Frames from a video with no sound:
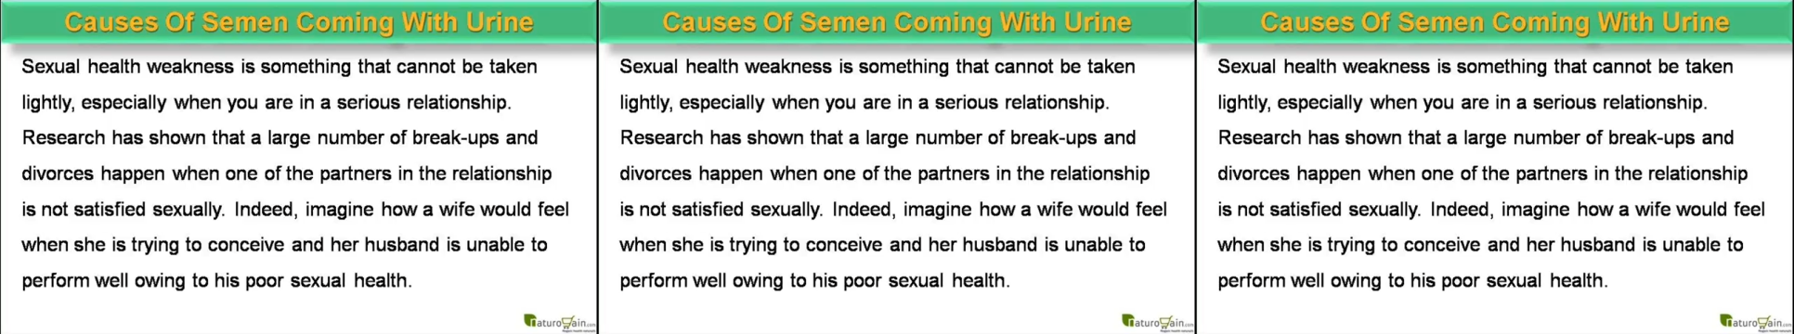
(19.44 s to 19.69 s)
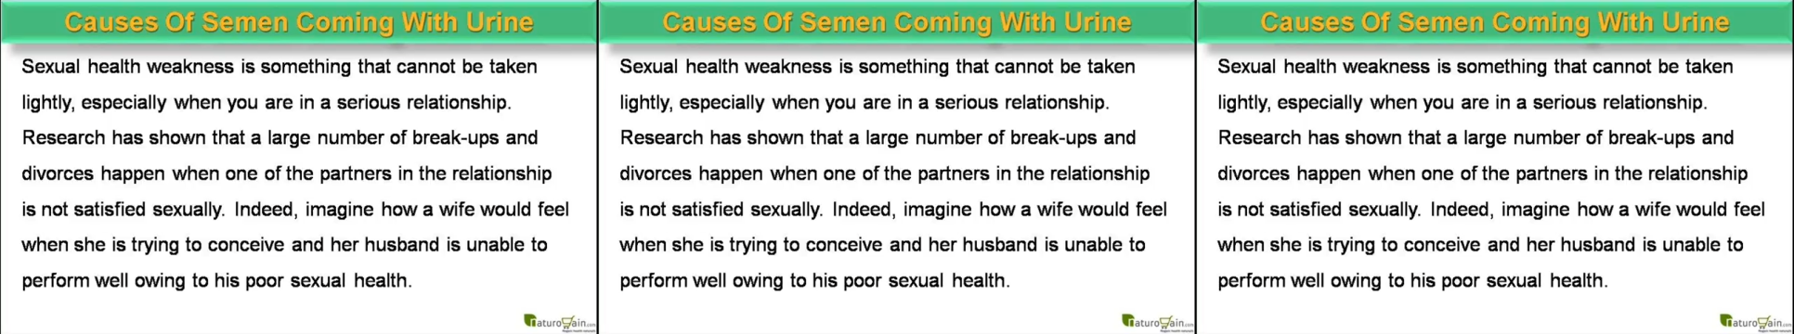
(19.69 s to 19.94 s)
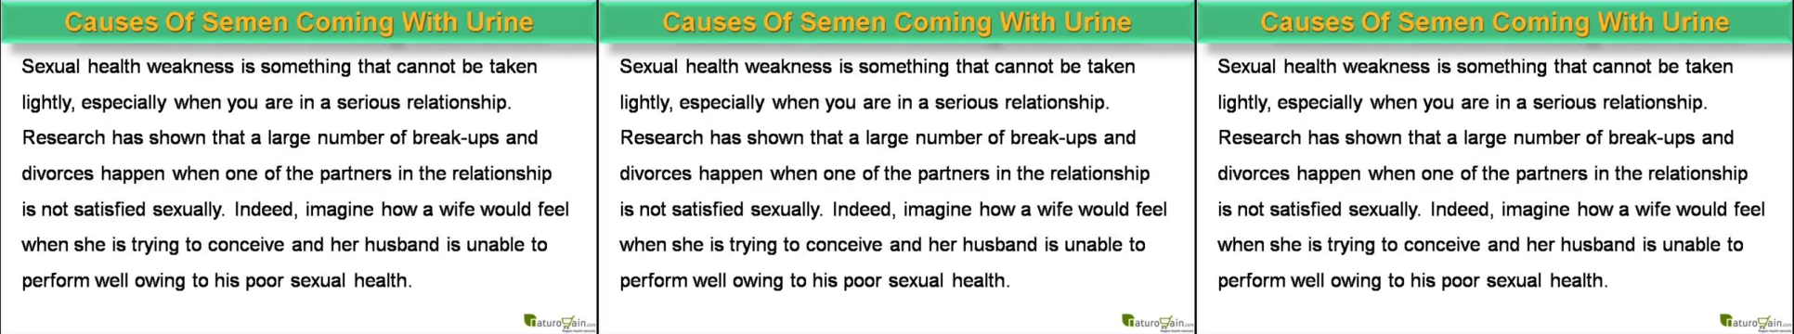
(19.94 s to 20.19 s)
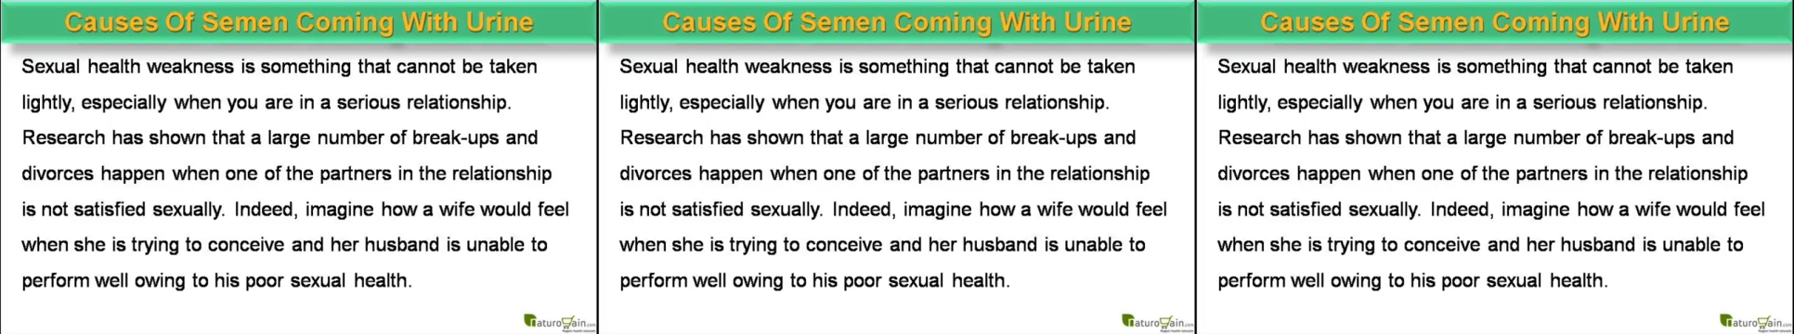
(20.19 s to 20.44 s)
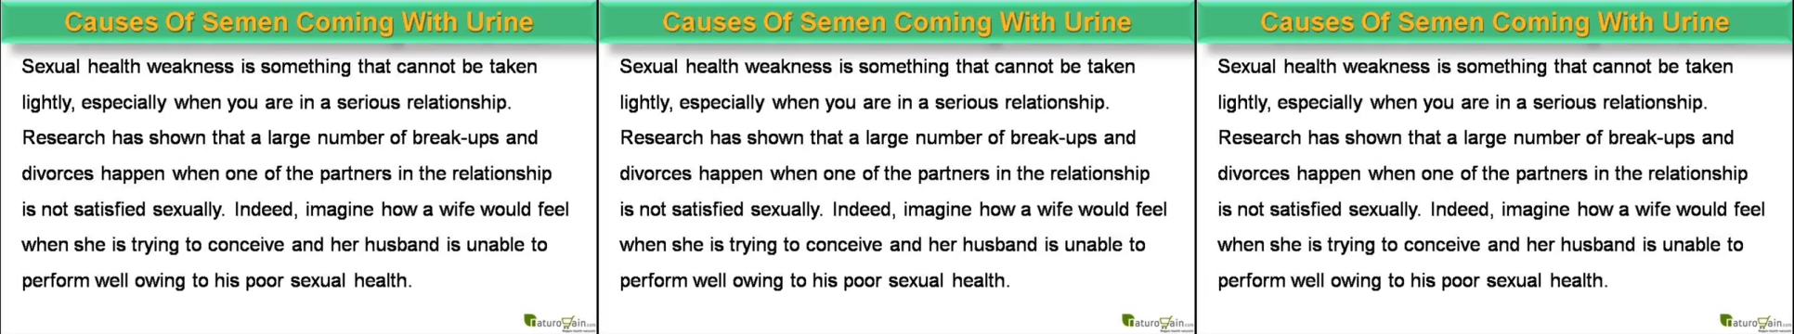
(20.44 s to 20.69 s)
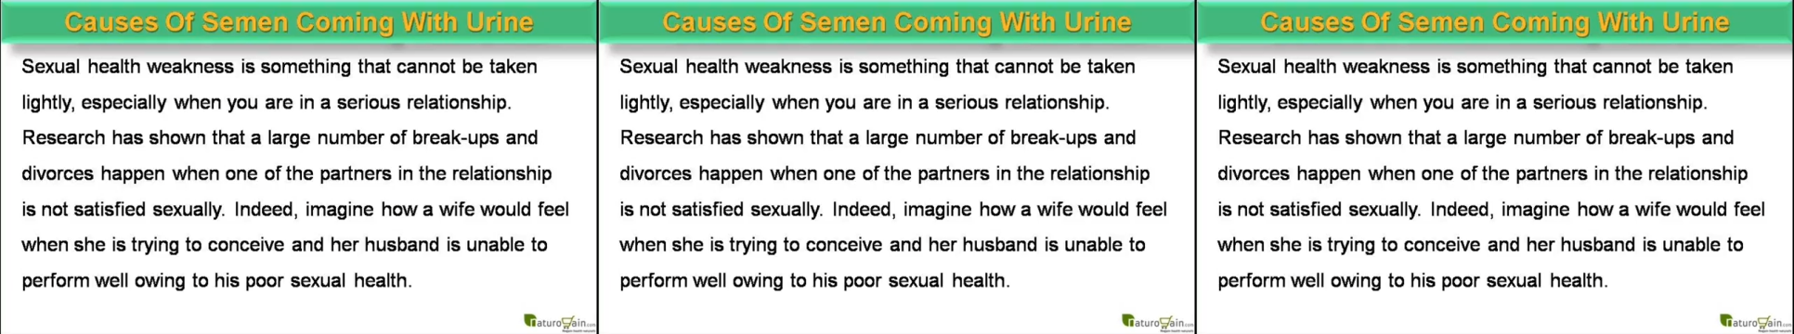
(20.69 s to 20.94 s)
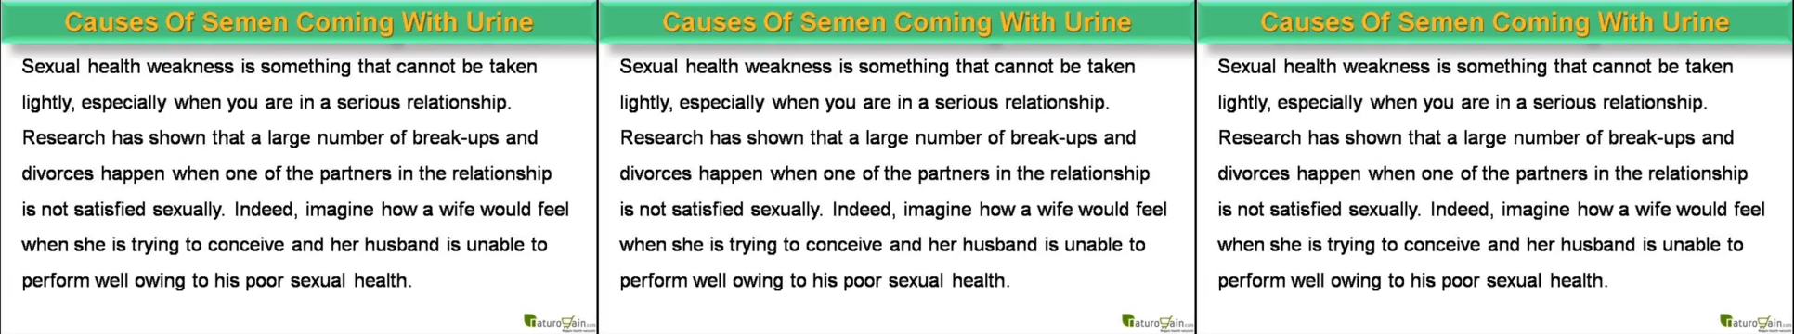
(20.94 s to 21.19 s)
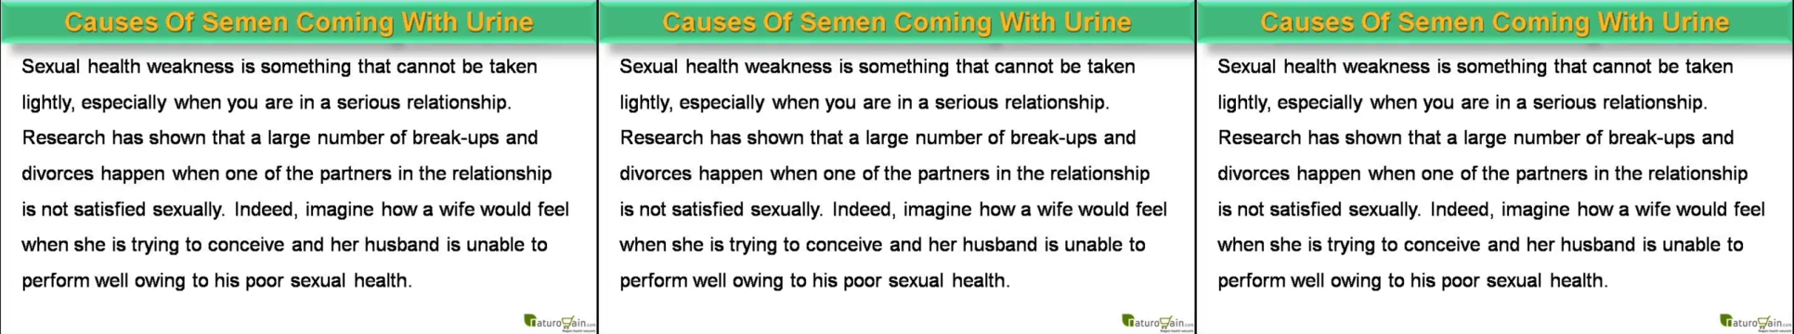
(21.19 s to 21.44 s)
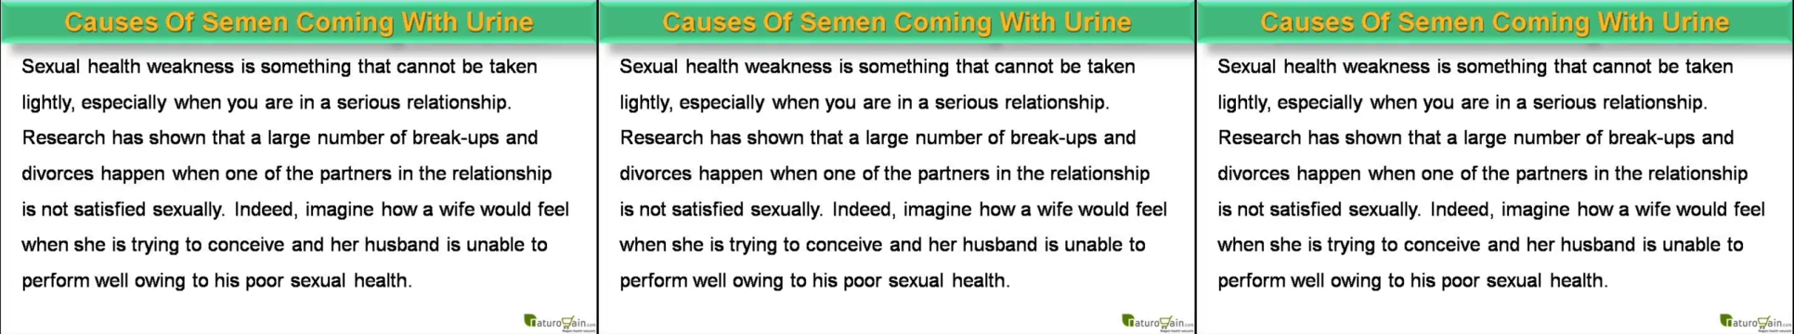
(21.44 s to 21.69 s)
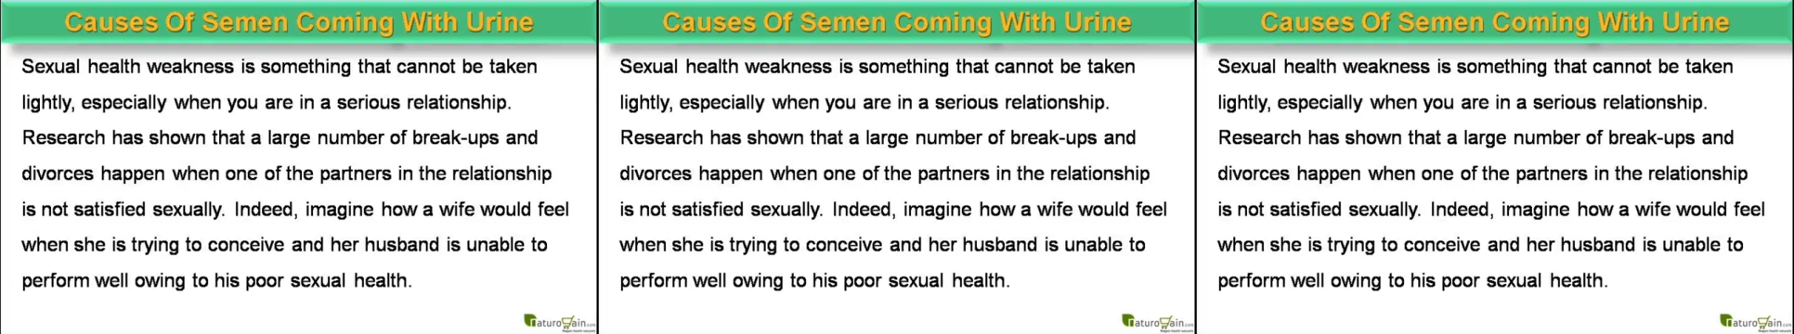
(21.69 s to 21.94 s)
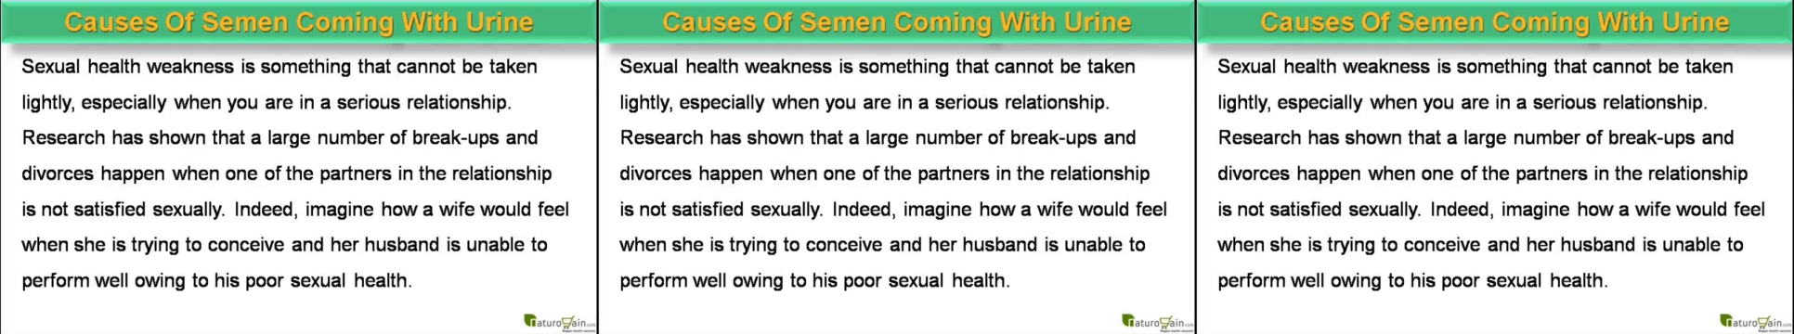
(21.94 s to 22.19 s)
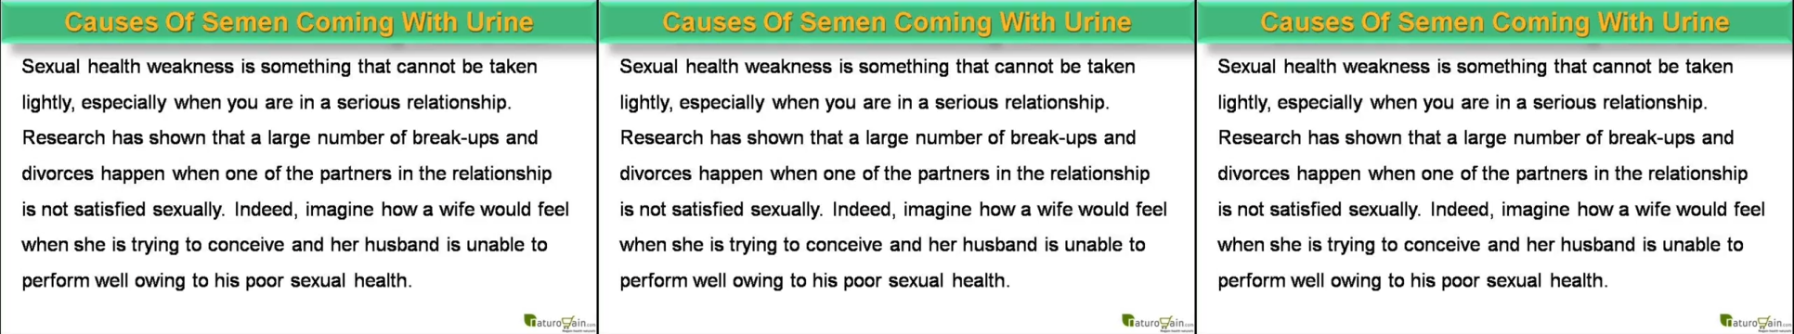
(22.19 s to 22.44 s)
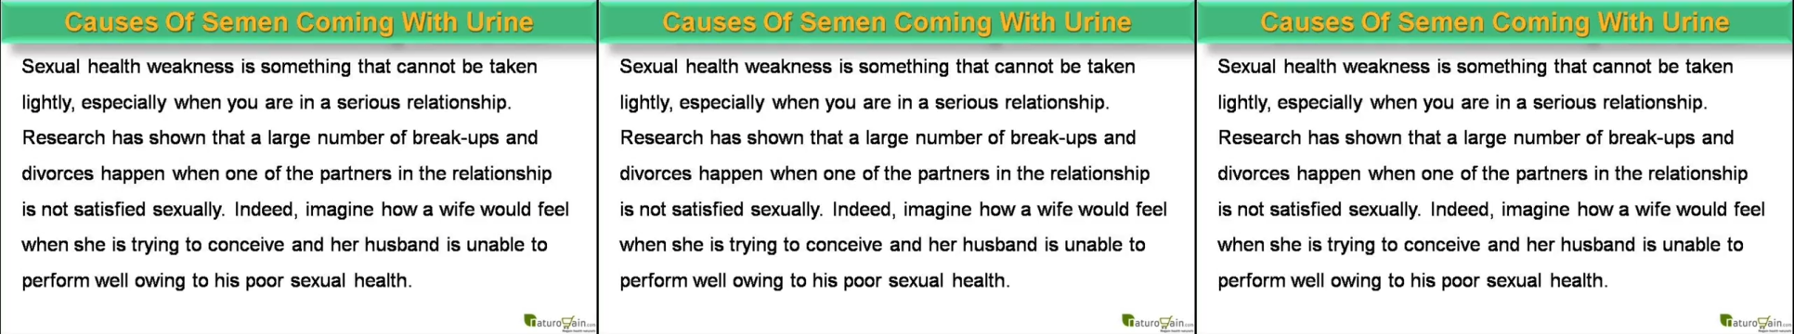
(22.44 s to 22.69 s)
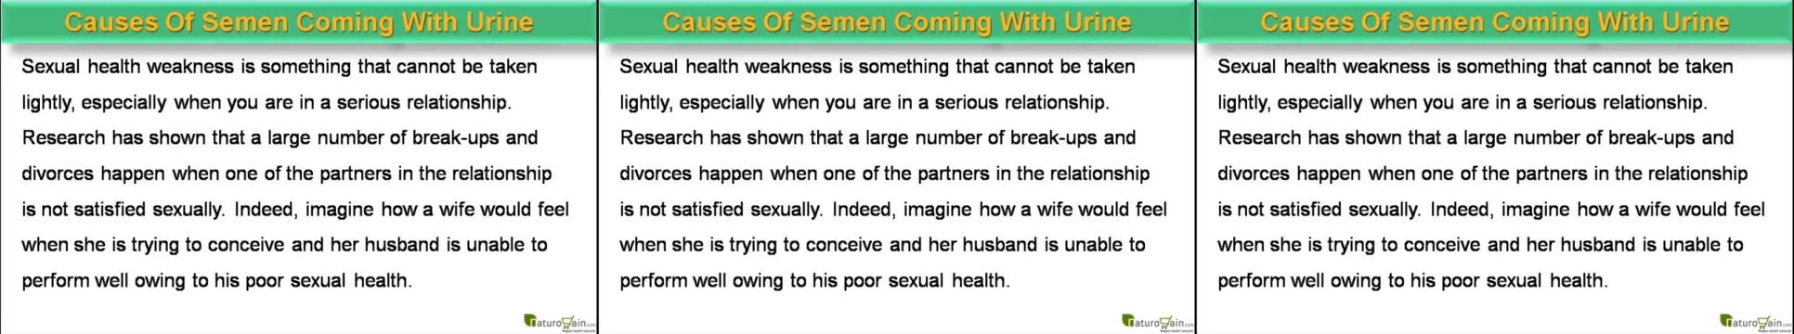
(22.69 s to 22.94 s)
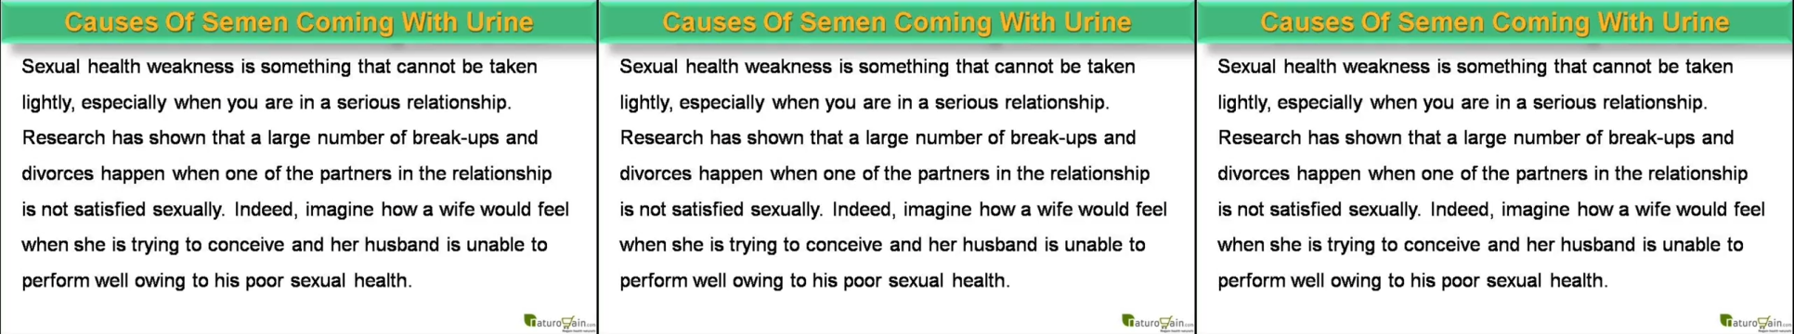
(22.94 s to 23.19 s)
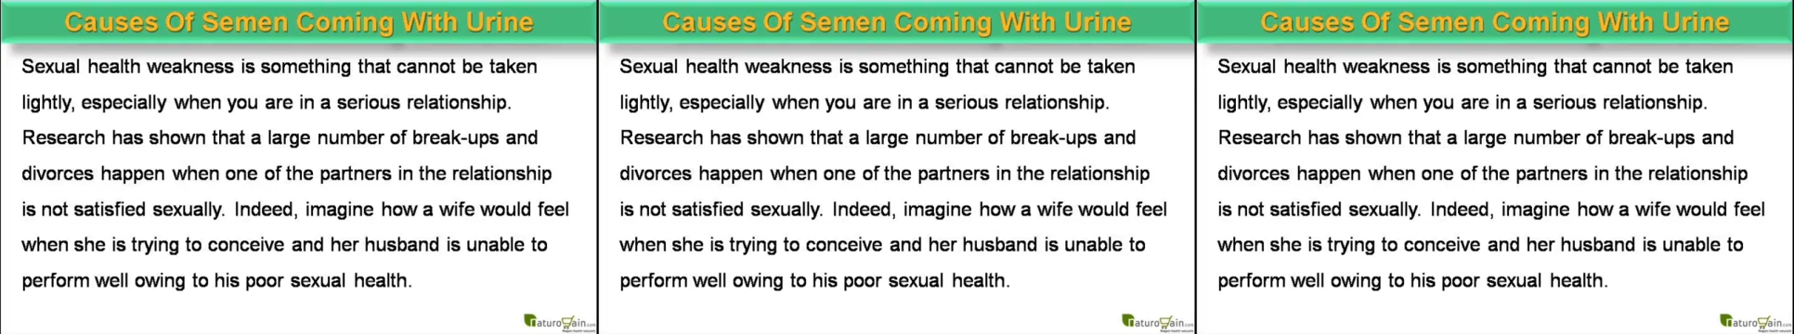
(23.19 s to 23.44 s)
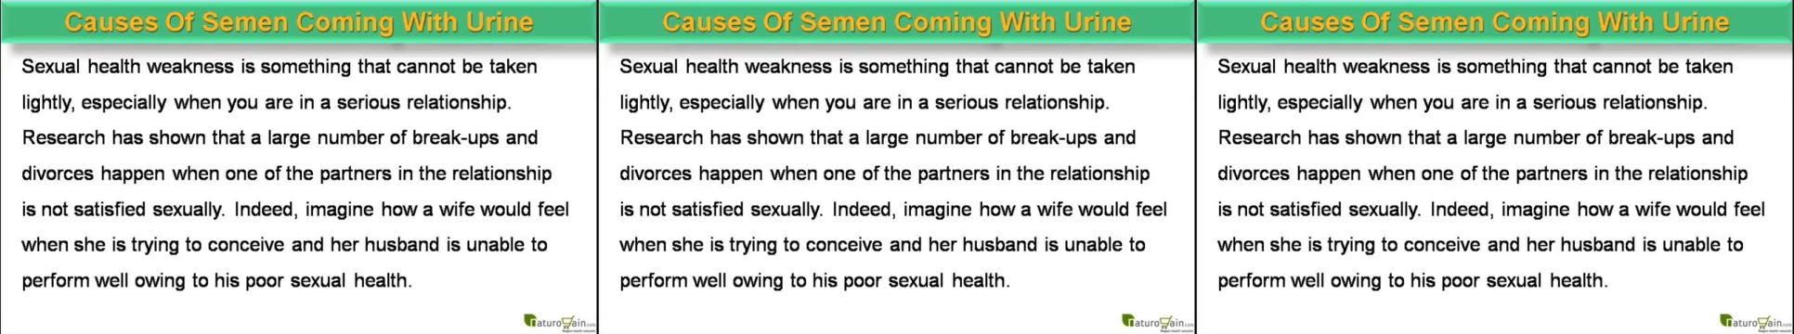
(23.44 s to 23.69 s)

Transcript: No face is visible, so there are no lips to read.